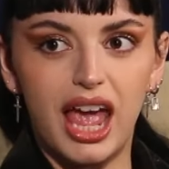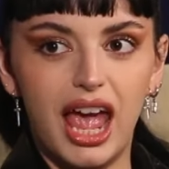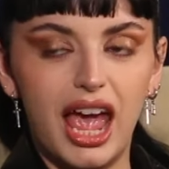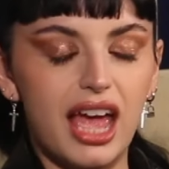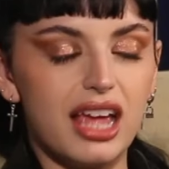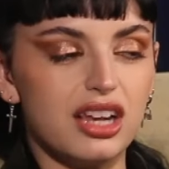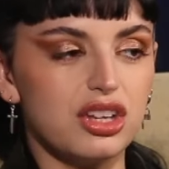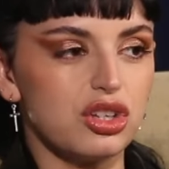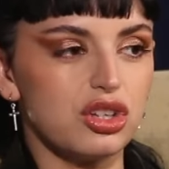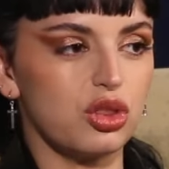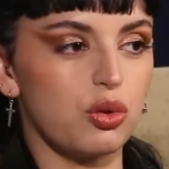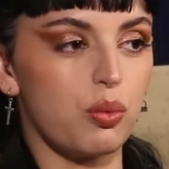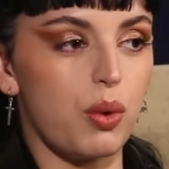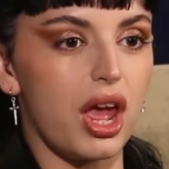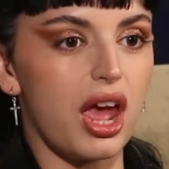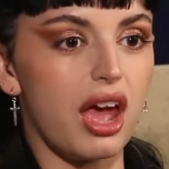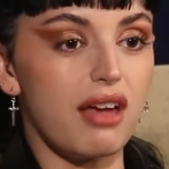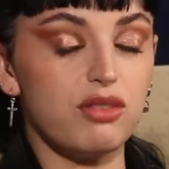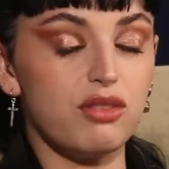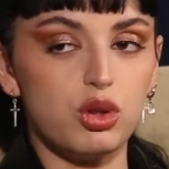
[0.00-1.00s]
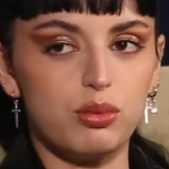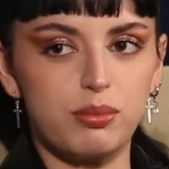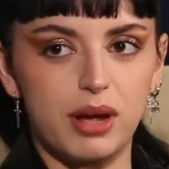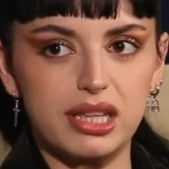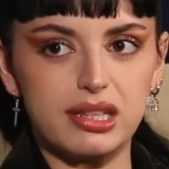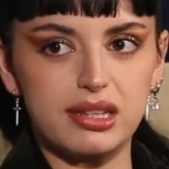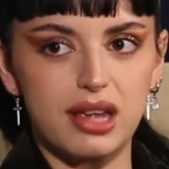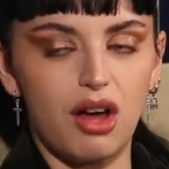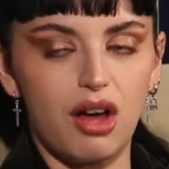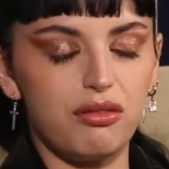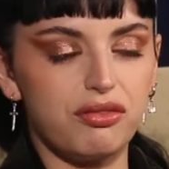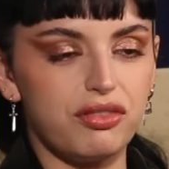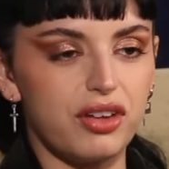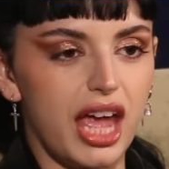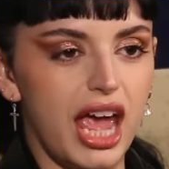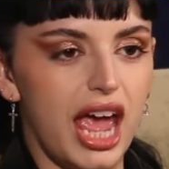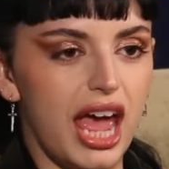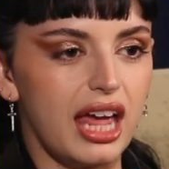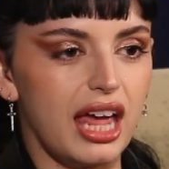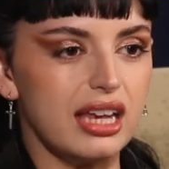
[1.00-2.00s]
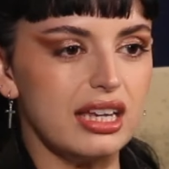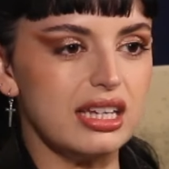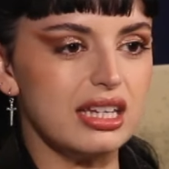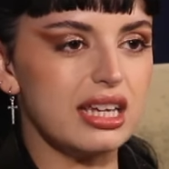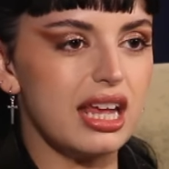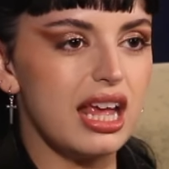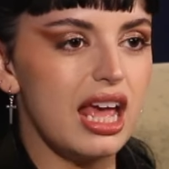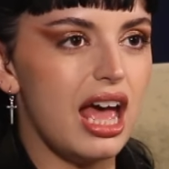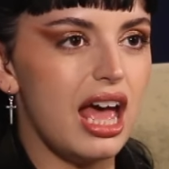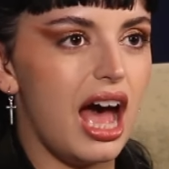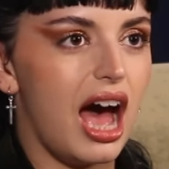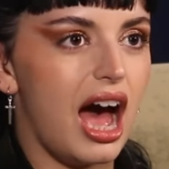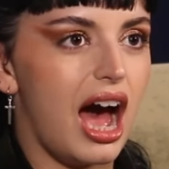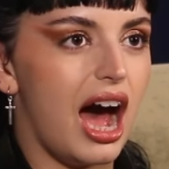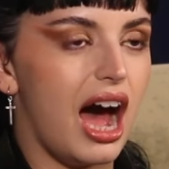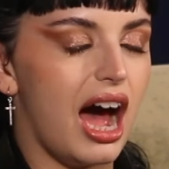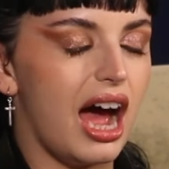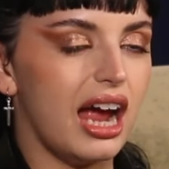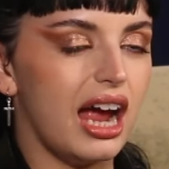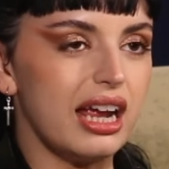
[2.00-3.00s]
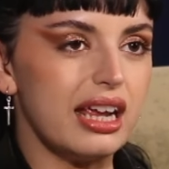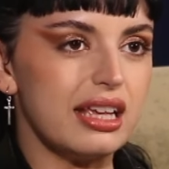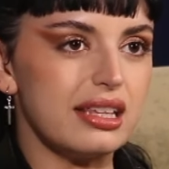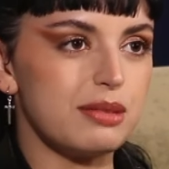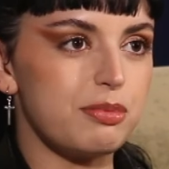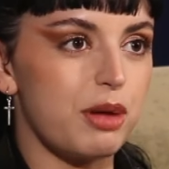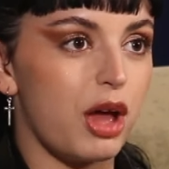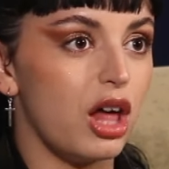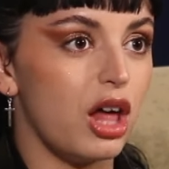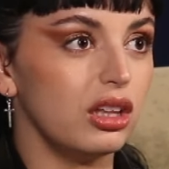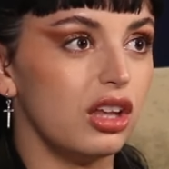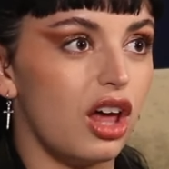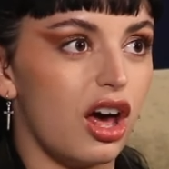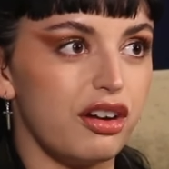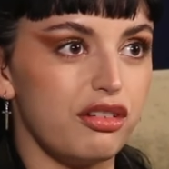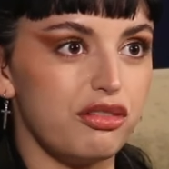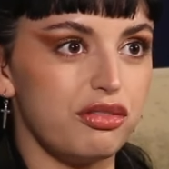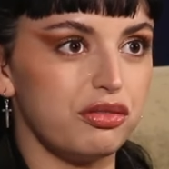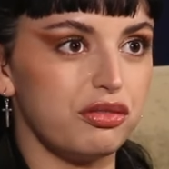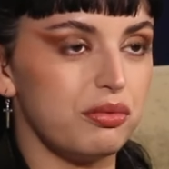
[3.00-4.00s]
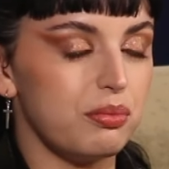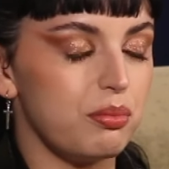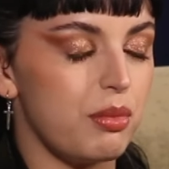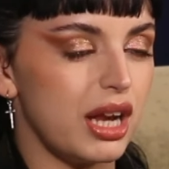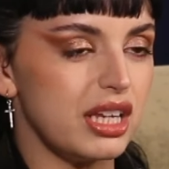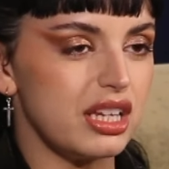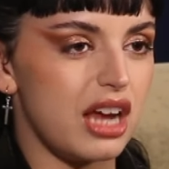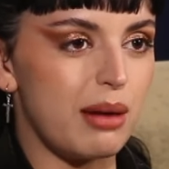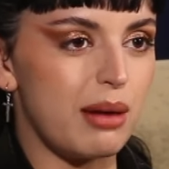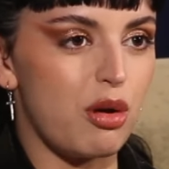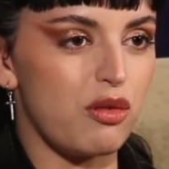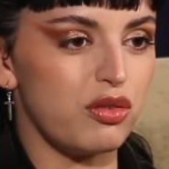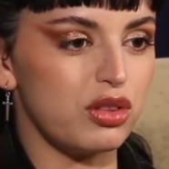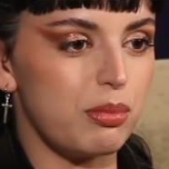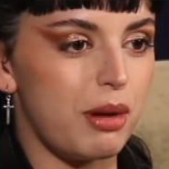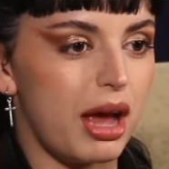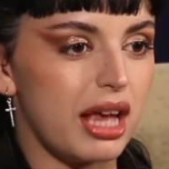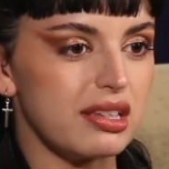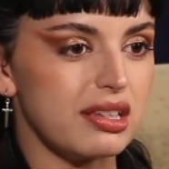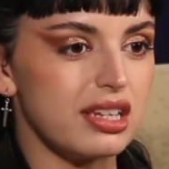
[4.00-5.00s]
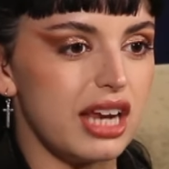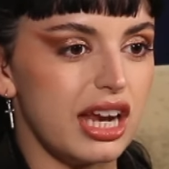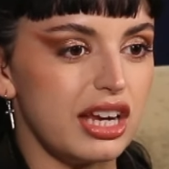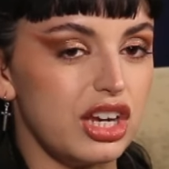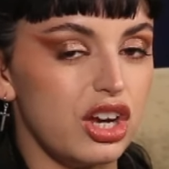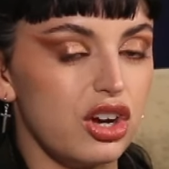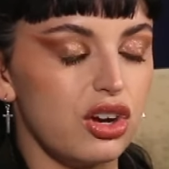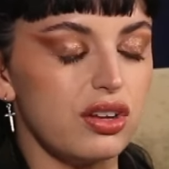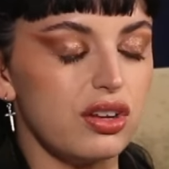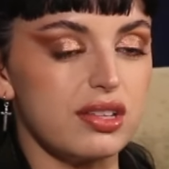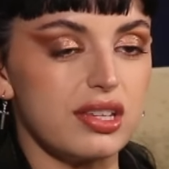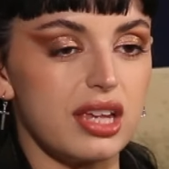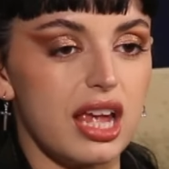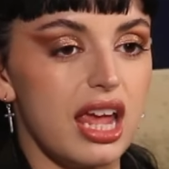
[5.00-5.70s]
and the way I viewed myself. And I spent a lot of my time over the past 10 years